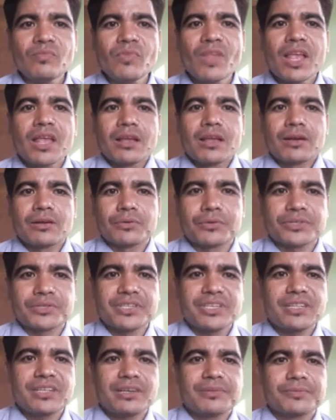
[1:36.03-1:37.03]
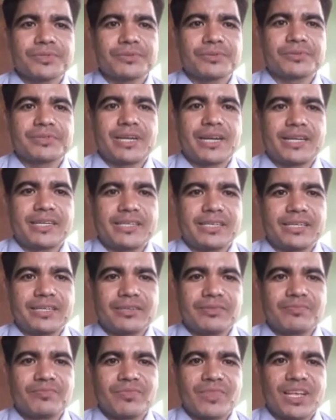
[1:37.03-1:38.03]
Origin of society.
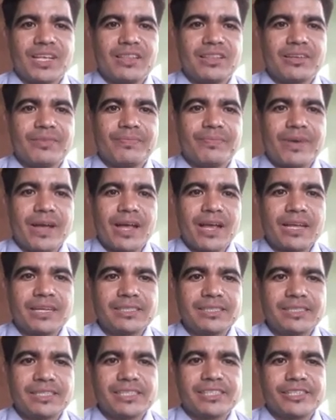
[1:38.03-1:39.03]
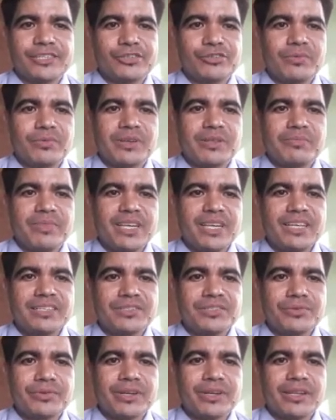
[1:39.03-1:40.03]
In the past, human beings
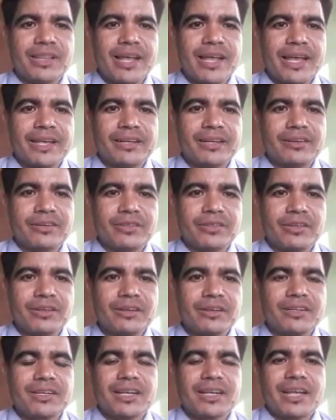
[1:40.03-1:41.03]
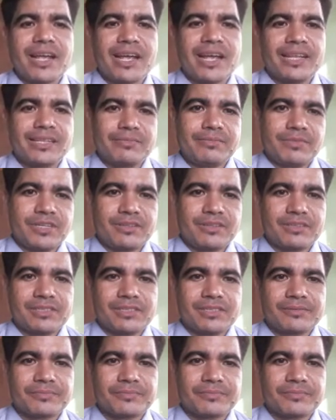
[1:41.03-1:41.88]
were like other animals.